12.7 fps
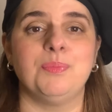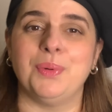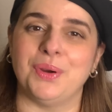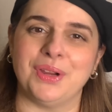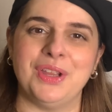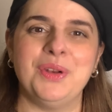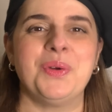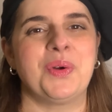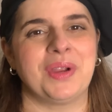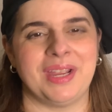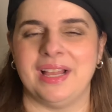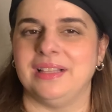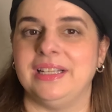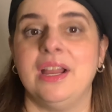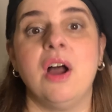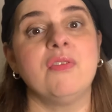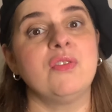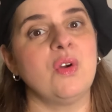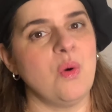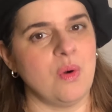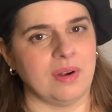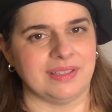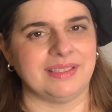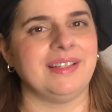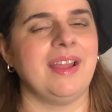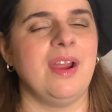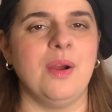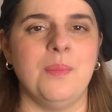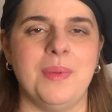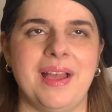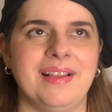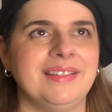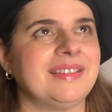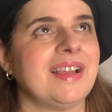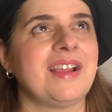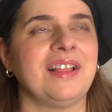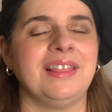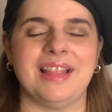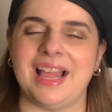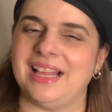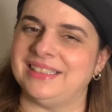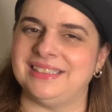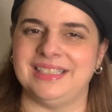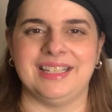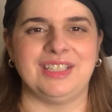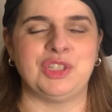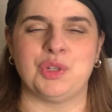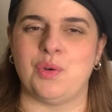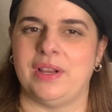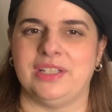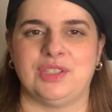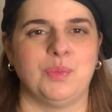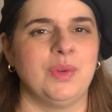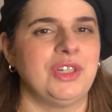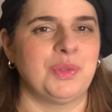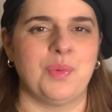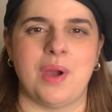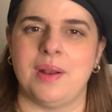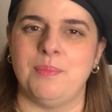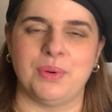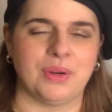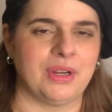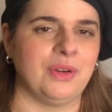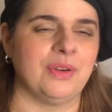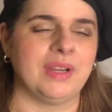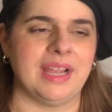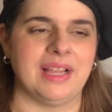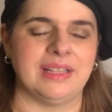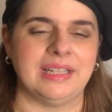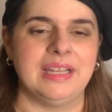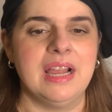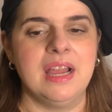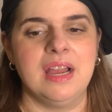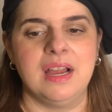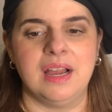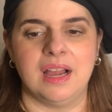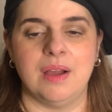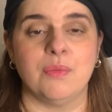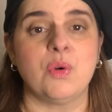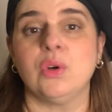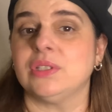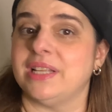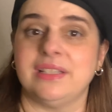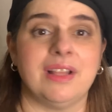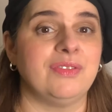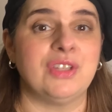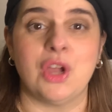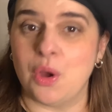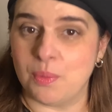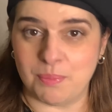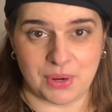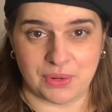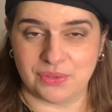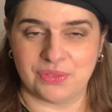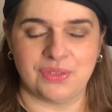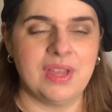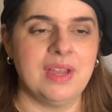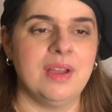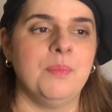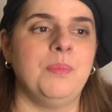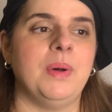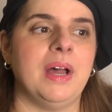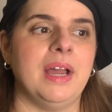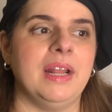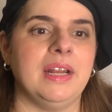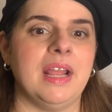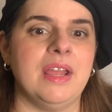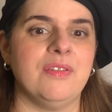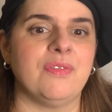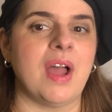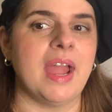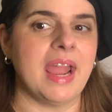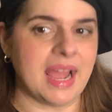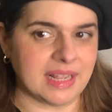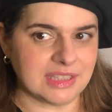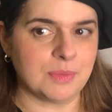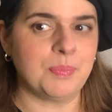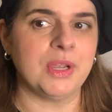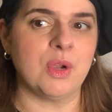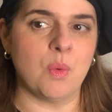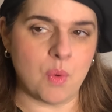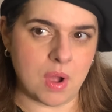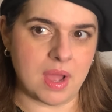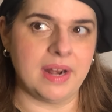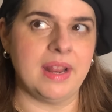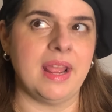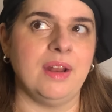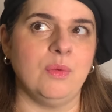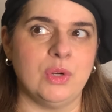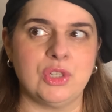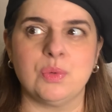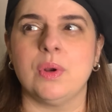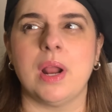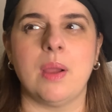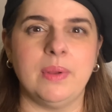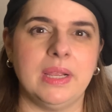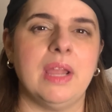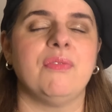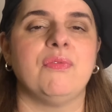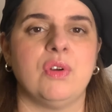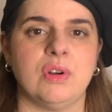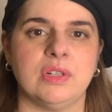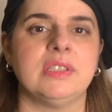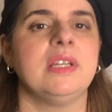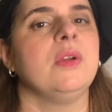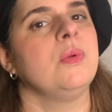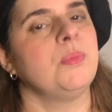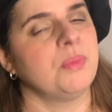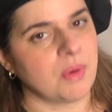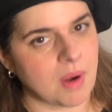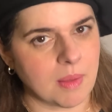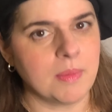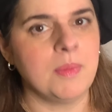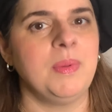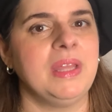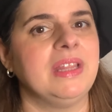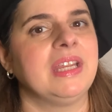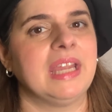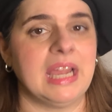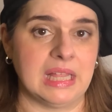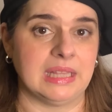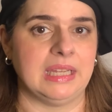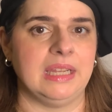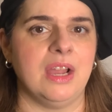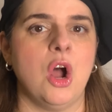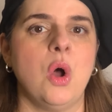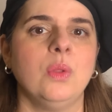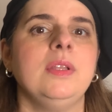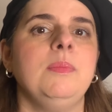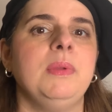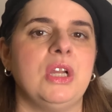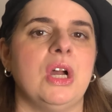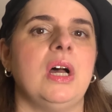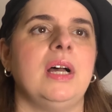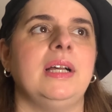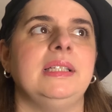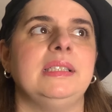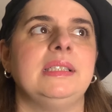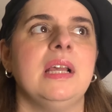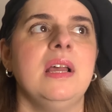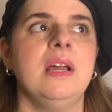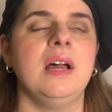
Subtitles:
Birkin or Kelly. Of course, Hermes, classic choice. Which one, Birkin or Kelly? Of course, I'd love to own both, but if I had to pick one and which one I would get first, it would probably be the Kelly, only because